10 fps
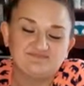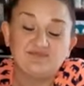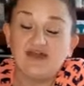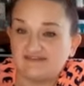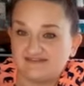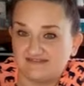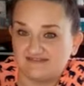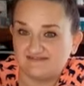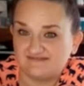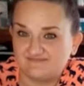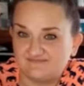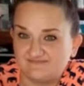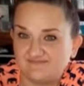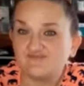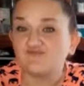But
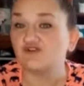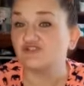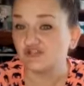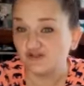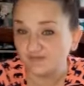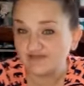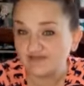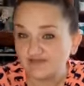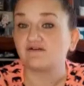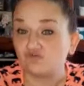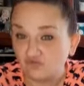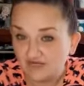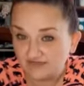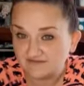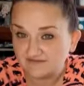for derby, they're great.